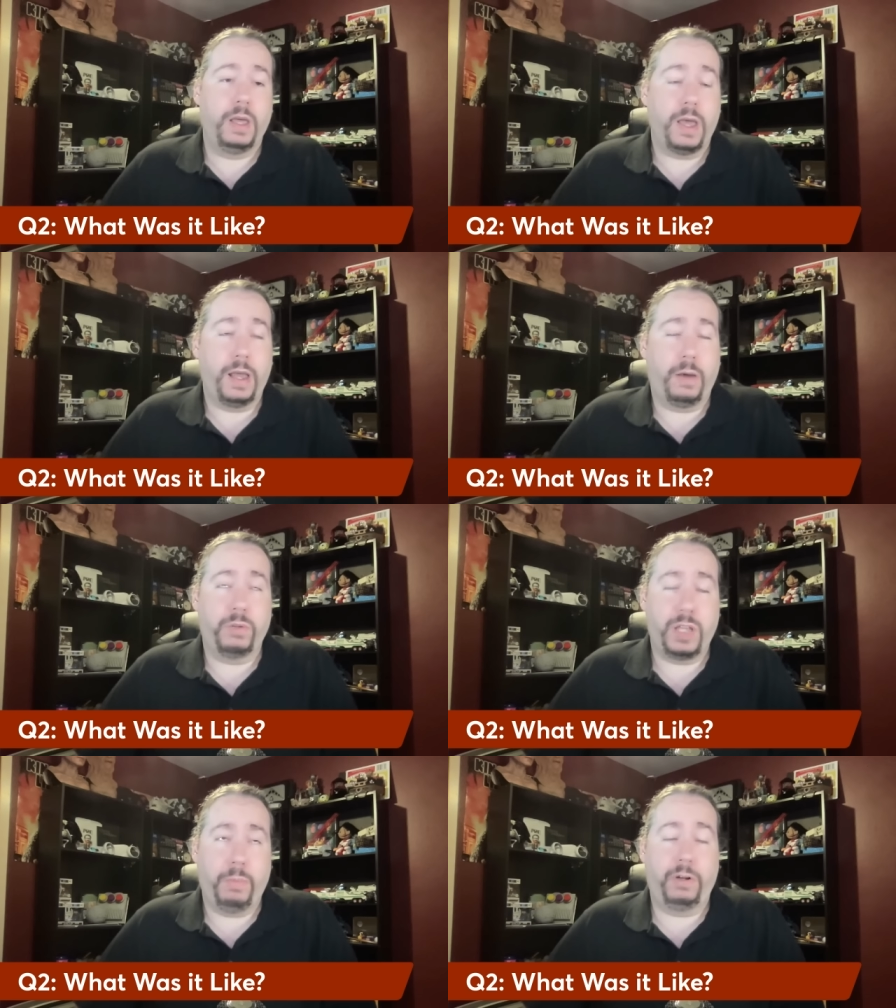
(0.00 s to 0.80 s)
And I
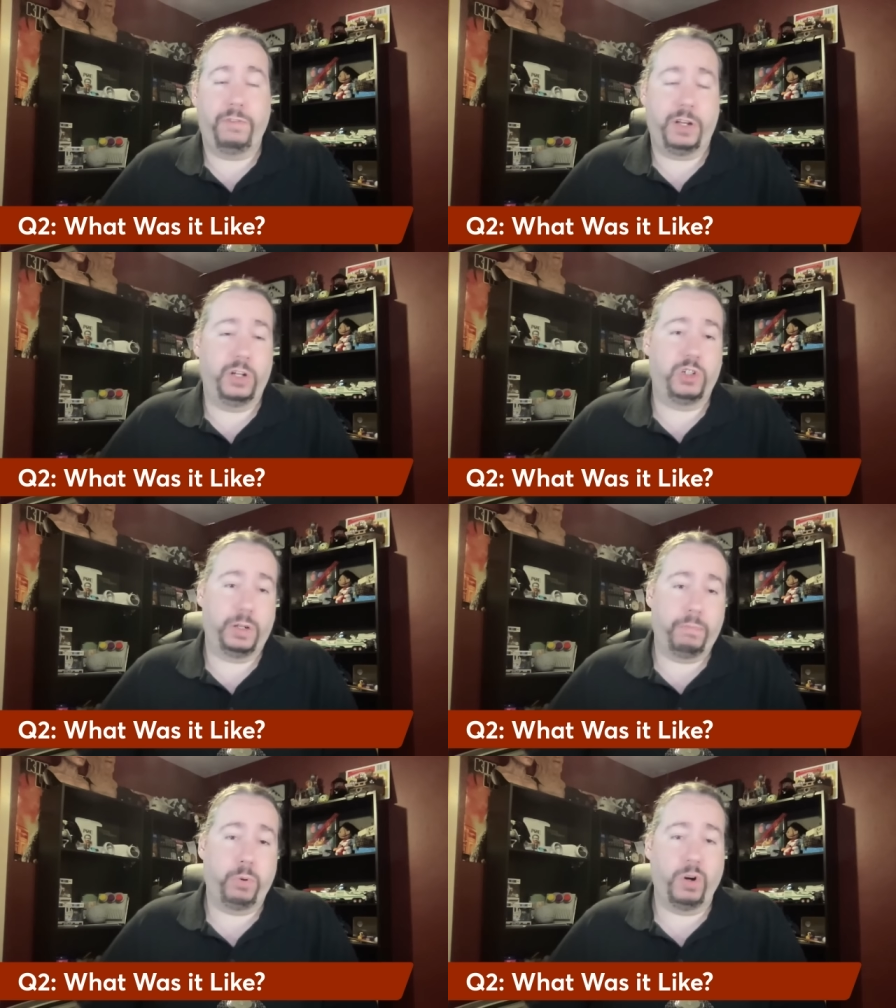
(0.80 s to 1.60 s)
was able to finish
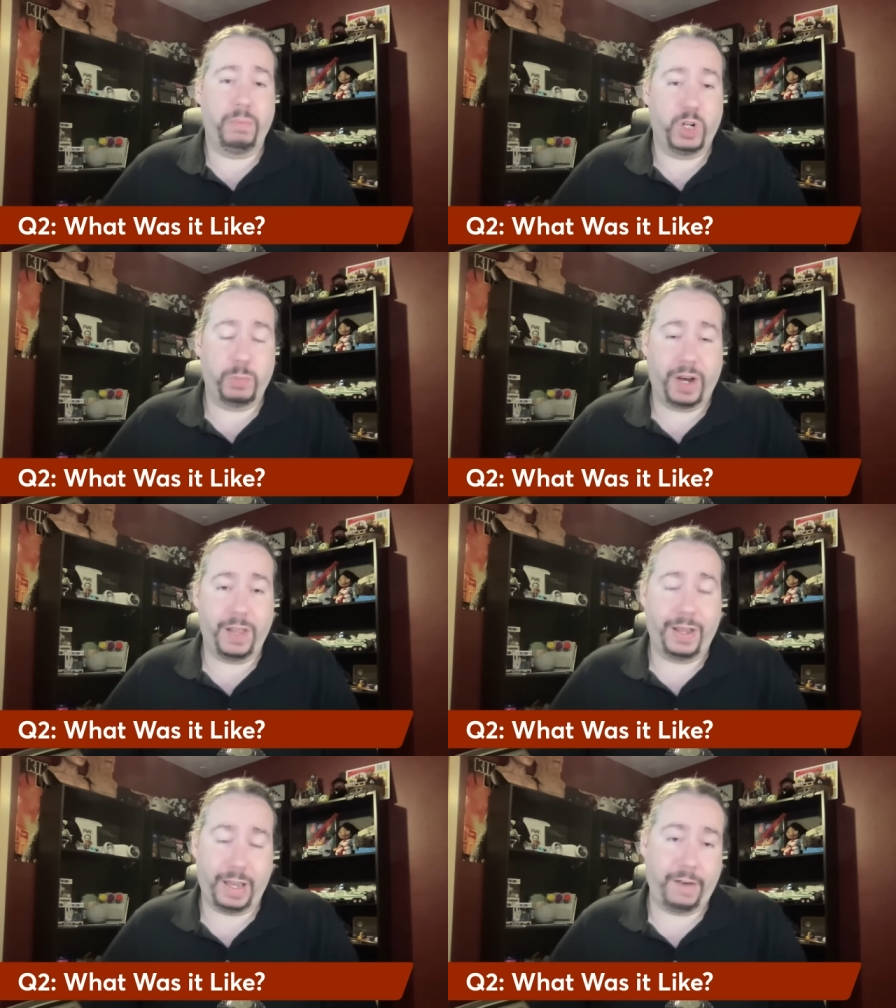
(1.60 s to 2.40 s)
it pretty much by
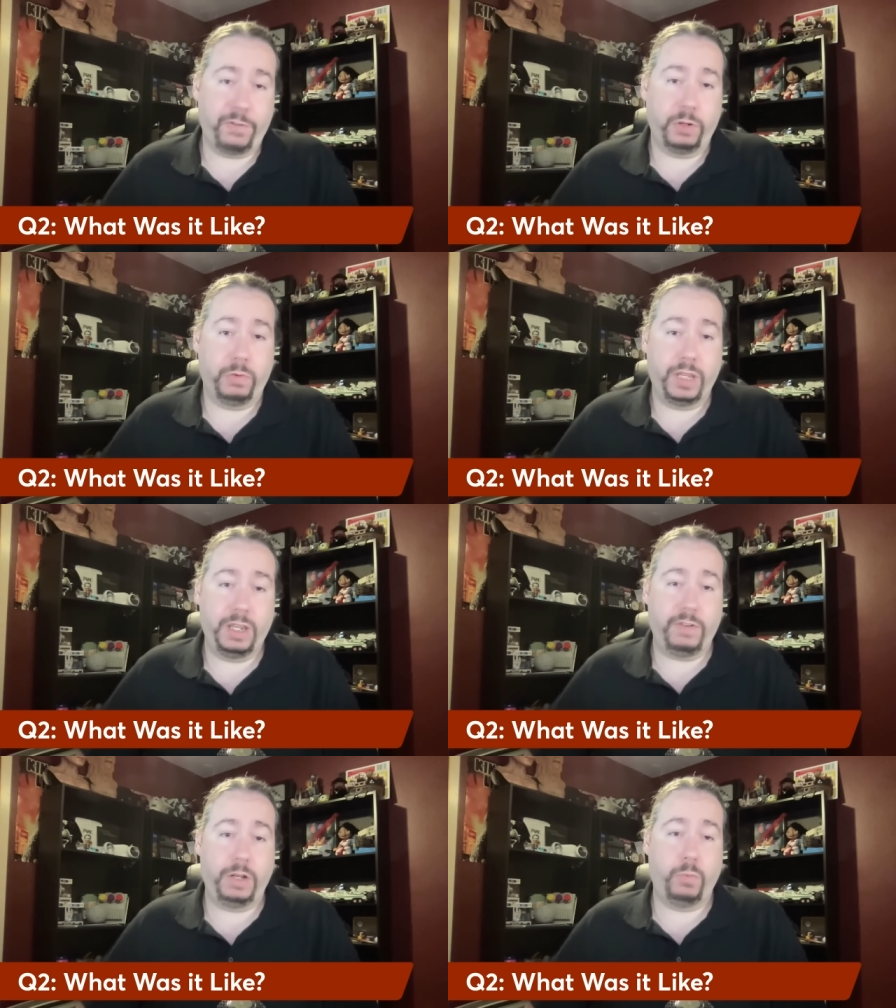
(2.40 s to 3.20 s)
that afternoon,
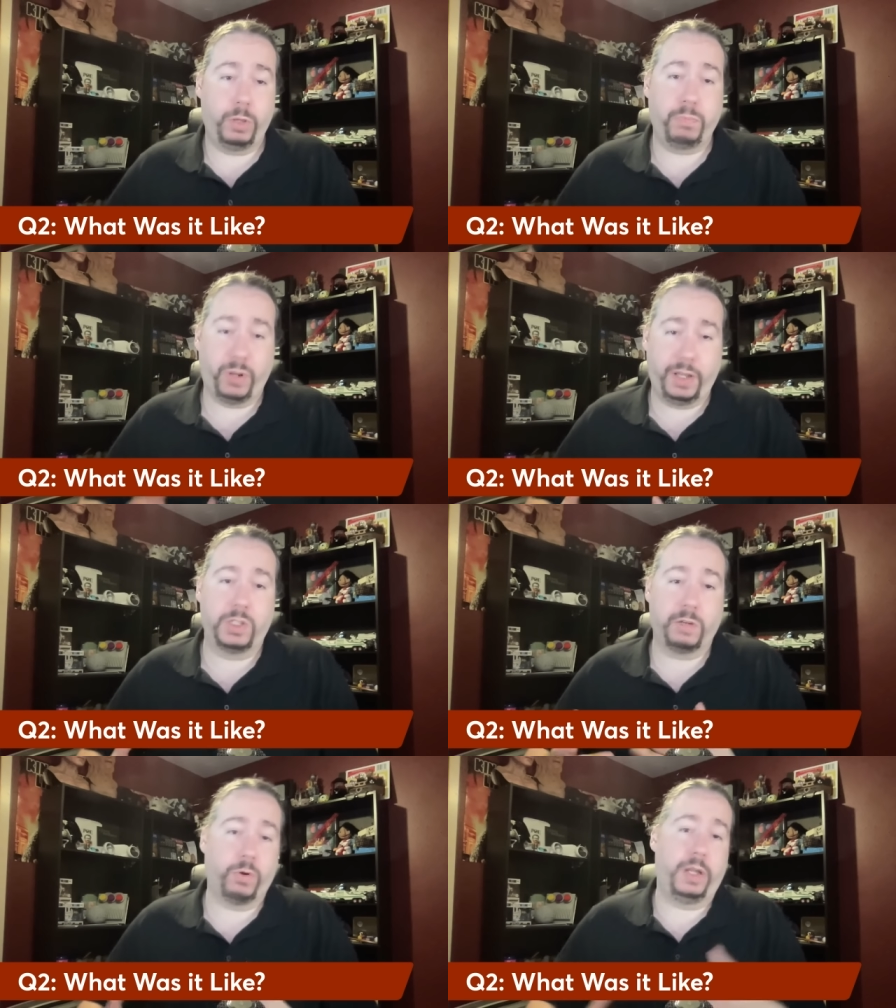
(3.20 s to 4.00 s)
evening with
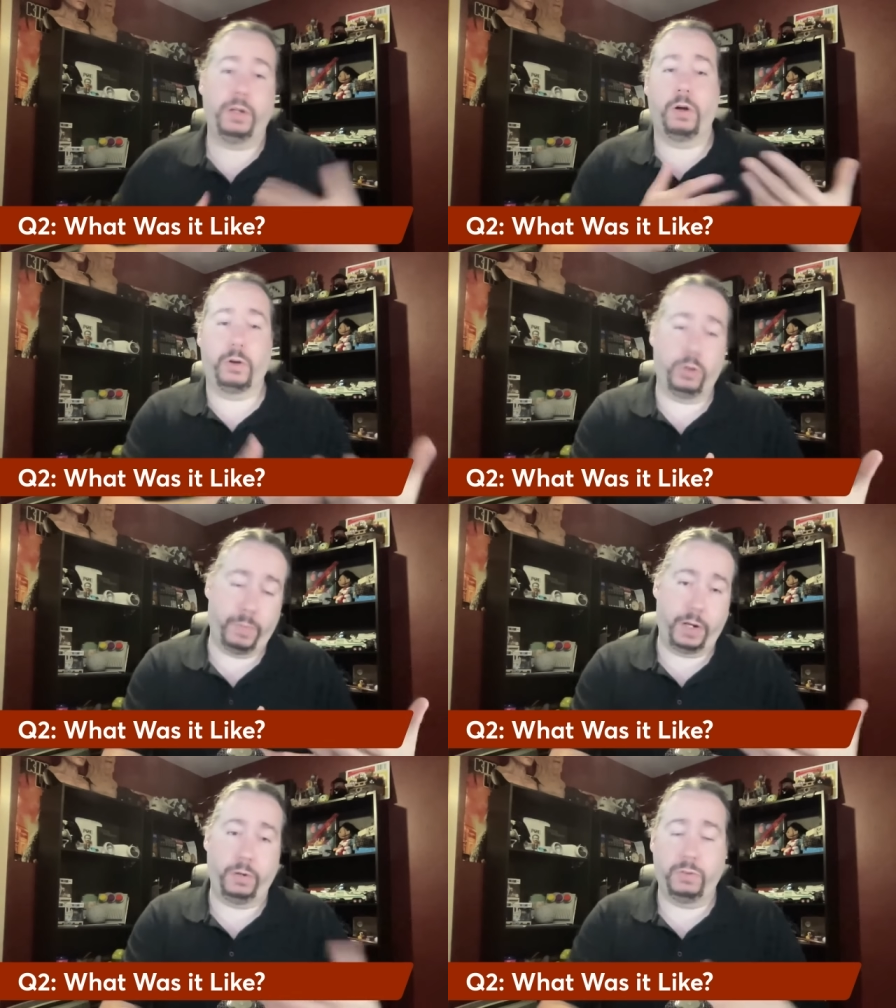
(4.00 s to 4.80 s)
plans of writing an article
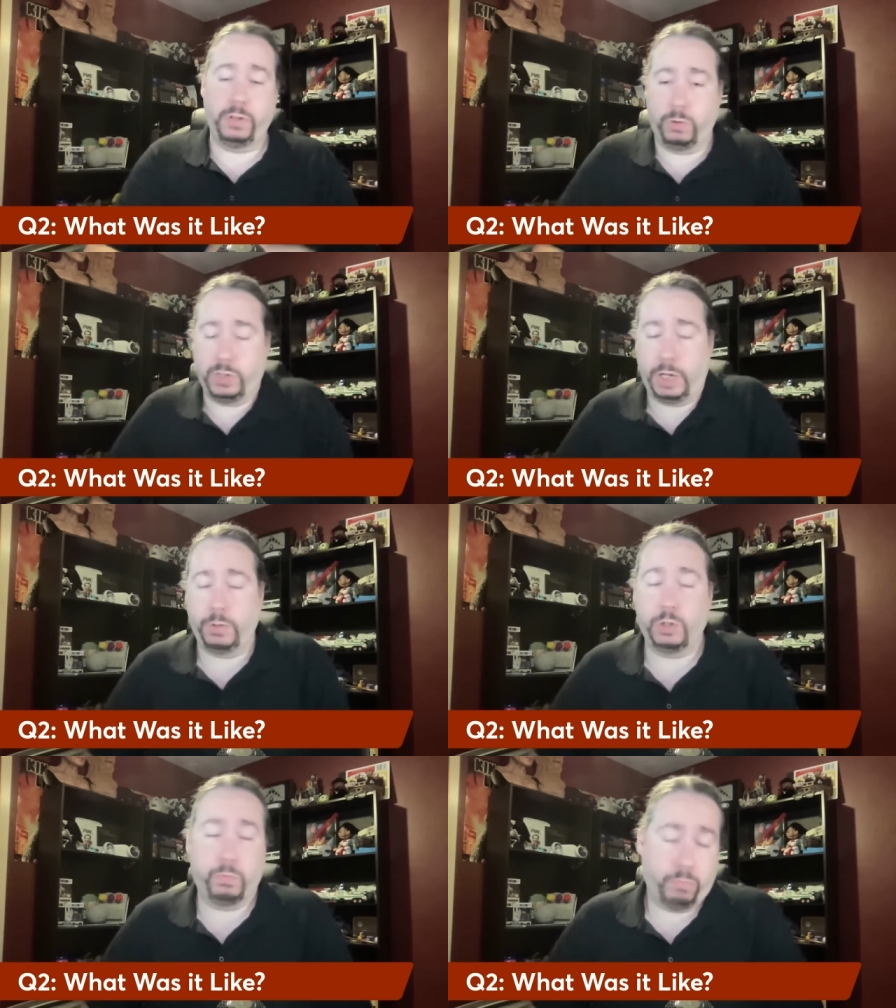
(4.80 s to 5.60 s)
about it on Tuesday,
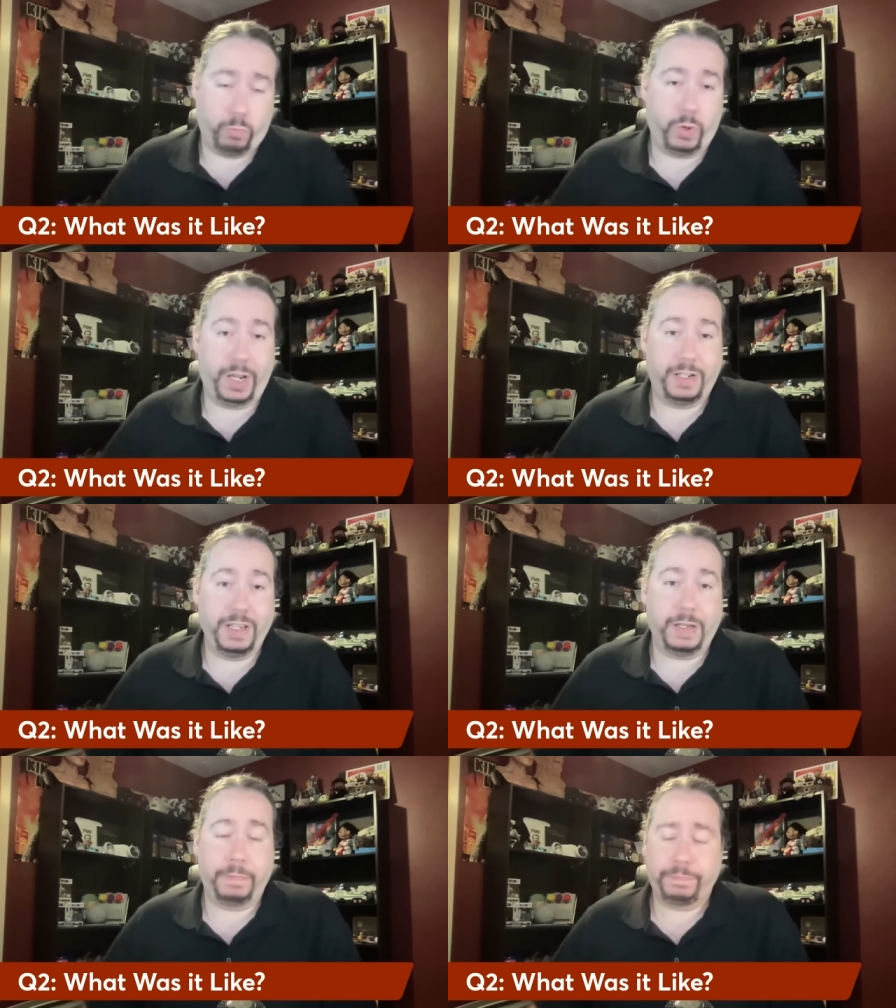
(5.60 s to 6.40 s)
which what I
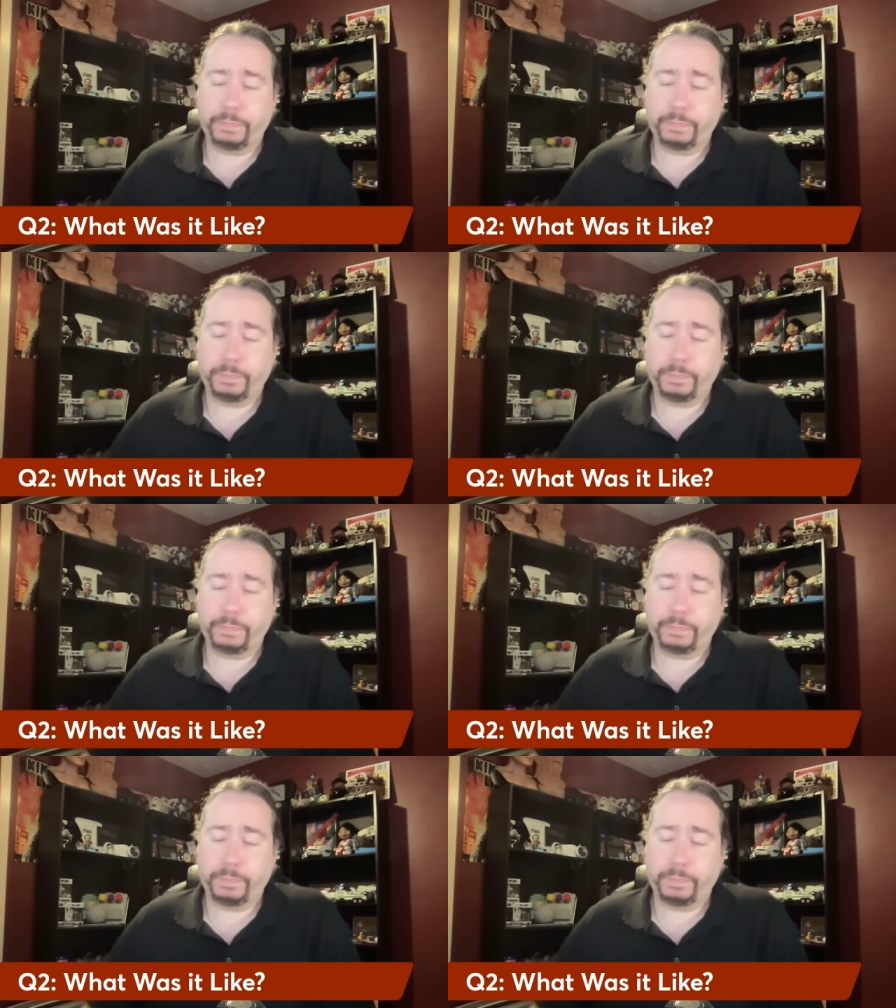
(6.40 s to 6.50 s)
did.